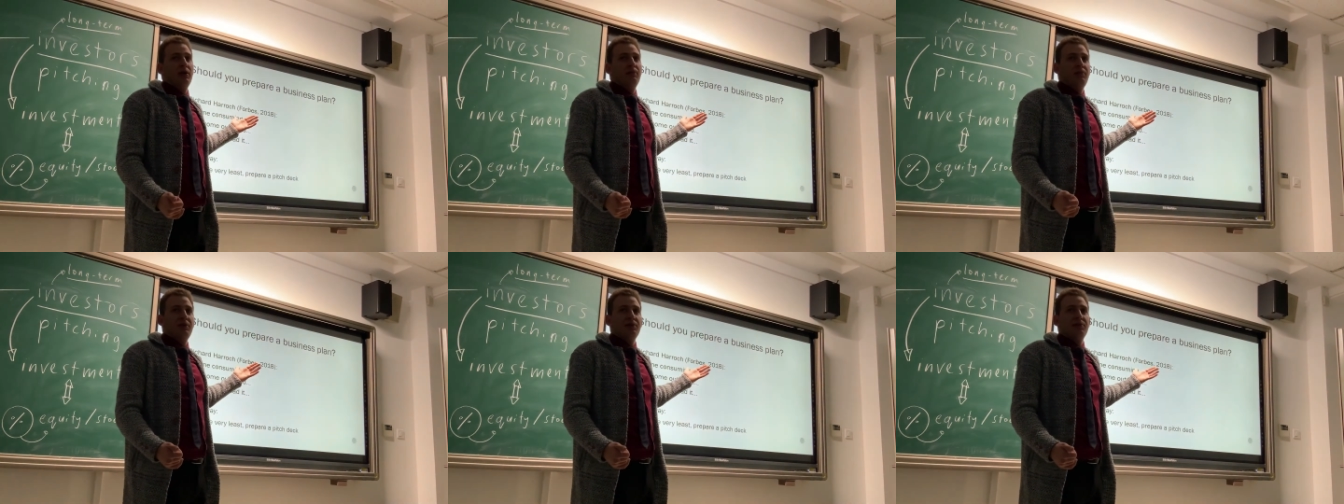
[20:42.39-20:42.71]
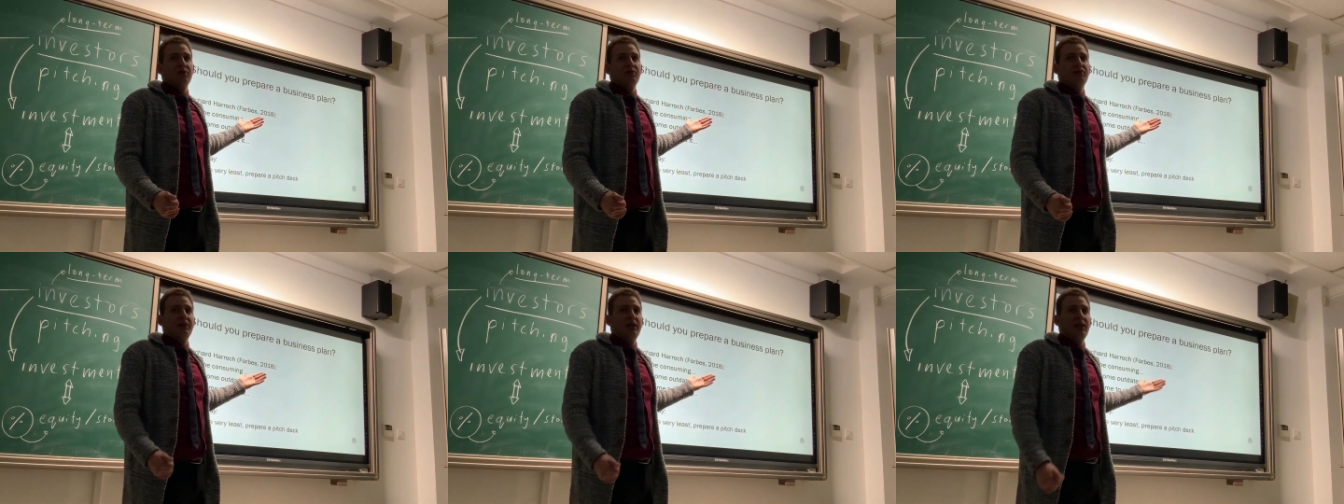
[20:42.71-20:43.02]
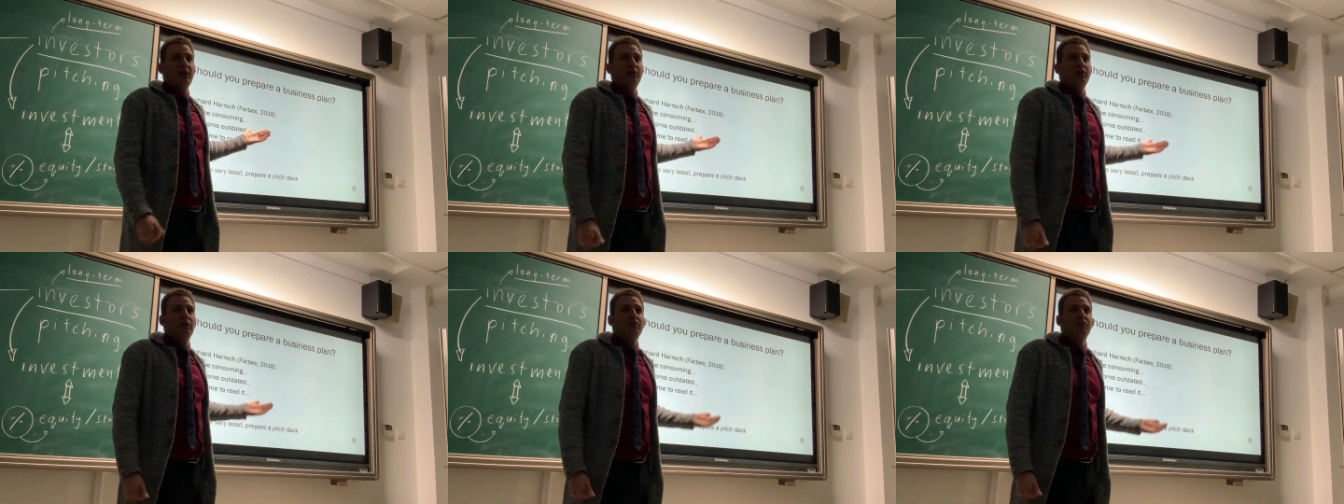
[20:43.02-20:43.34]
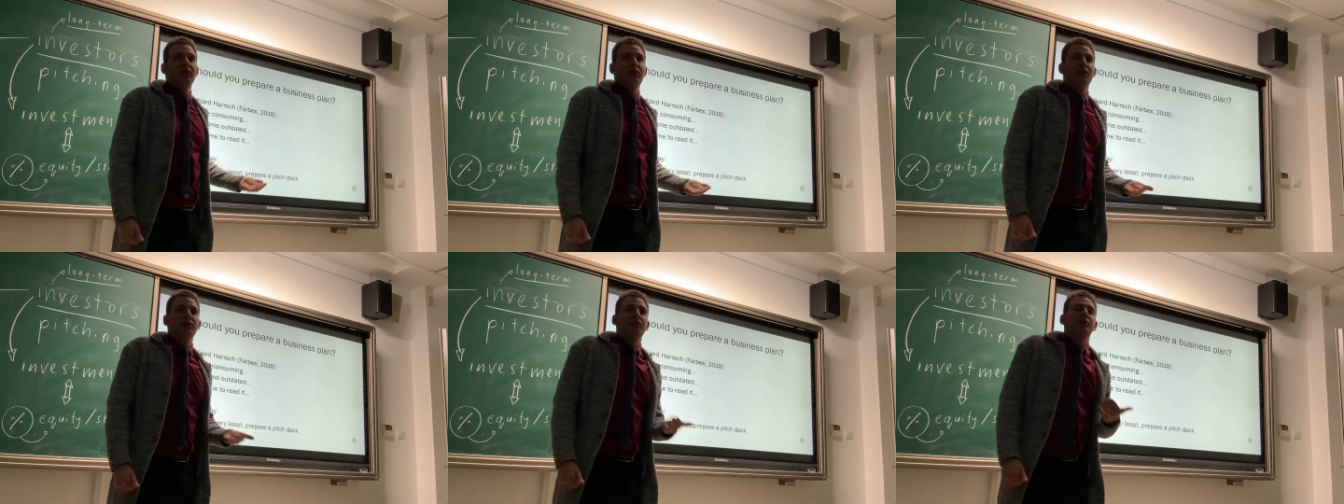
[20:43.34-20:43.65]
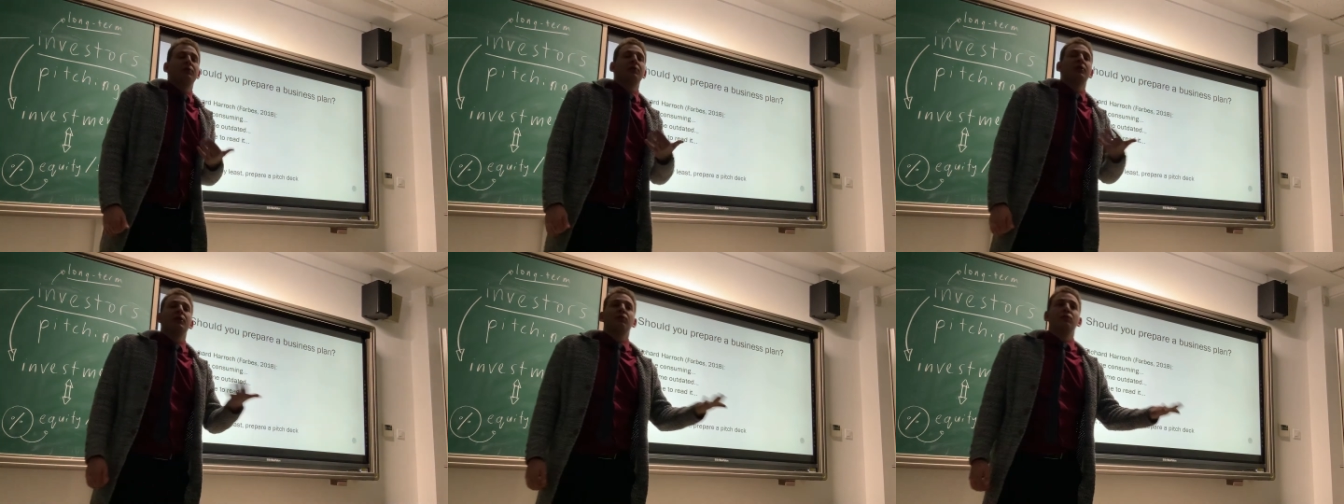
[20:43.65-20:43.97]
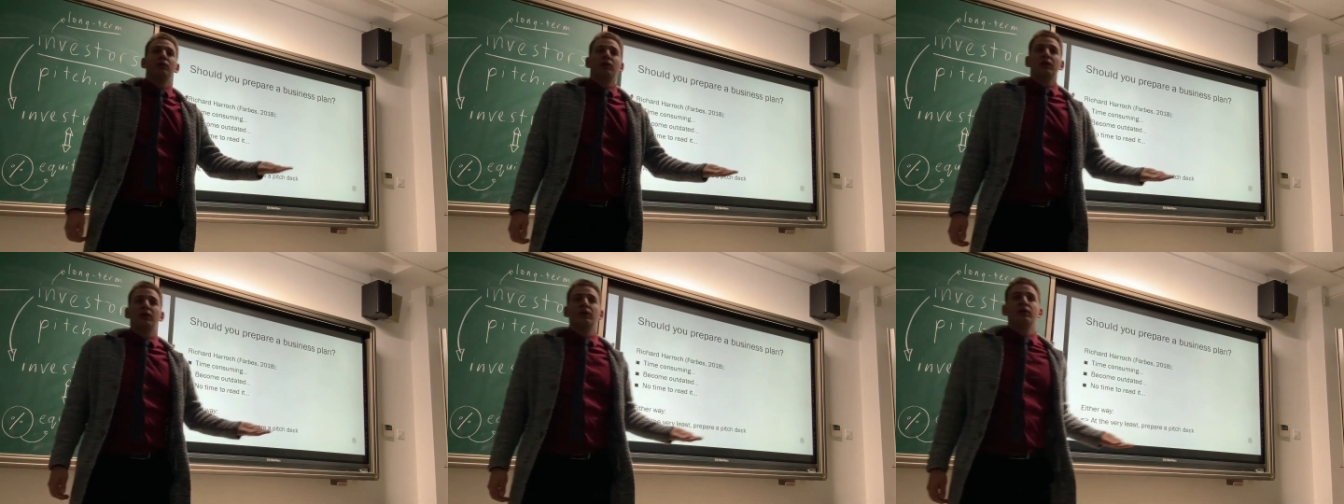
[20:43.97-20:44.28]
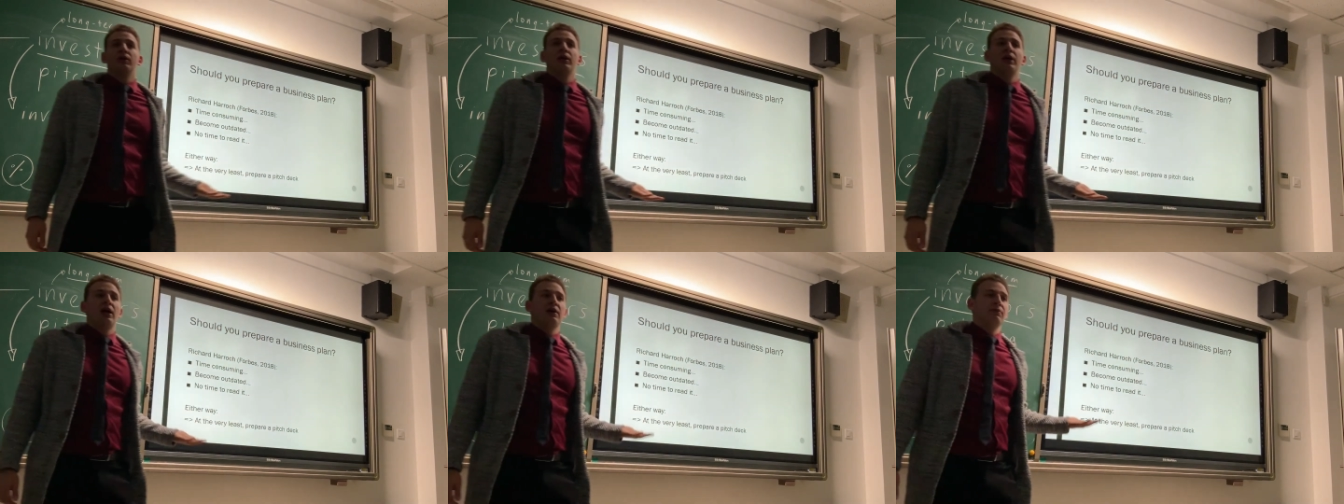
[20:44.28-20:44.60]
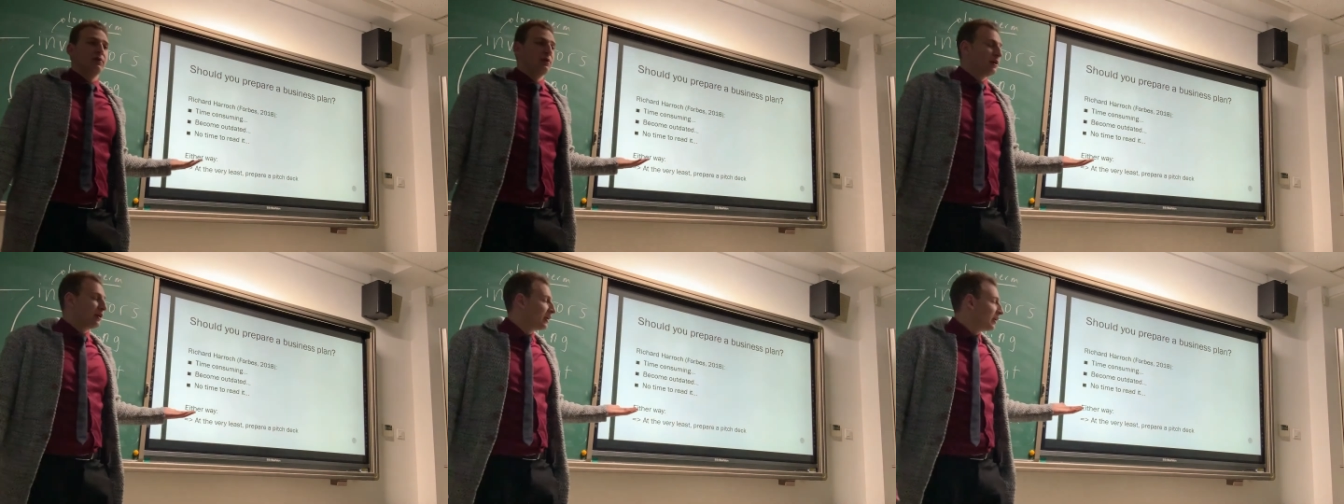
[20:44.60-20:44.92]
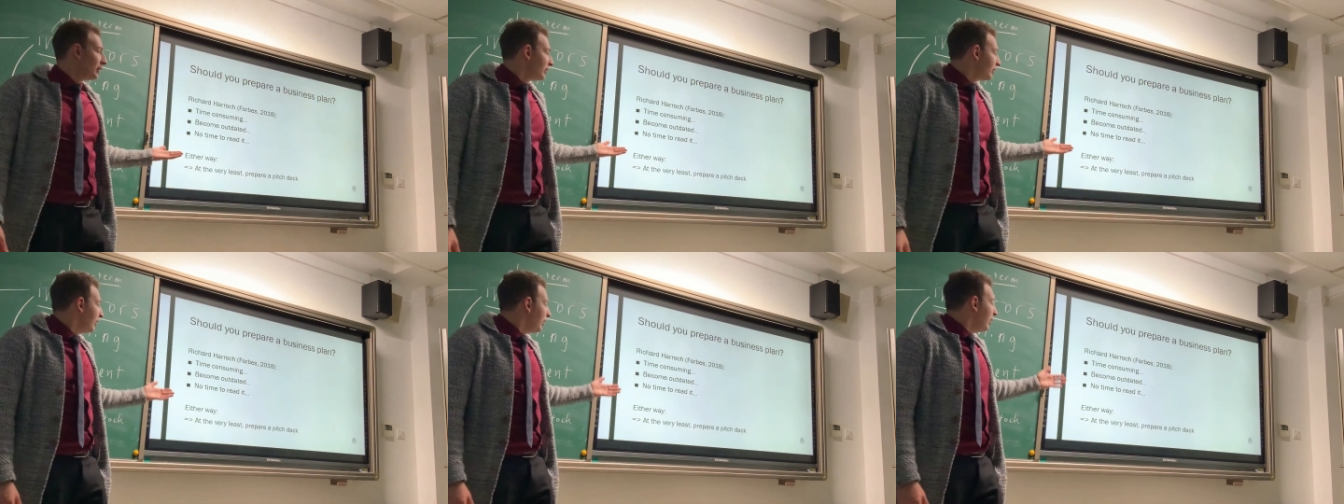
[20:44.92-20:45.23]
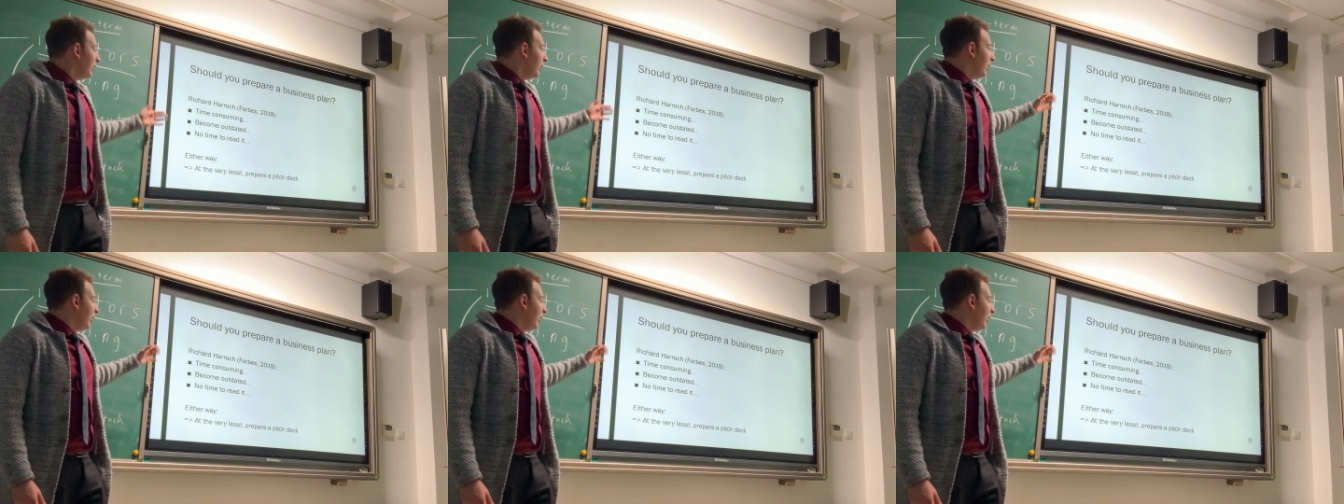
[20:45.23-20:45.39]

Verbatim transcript: a business plan done because they're going to want to have a look at it.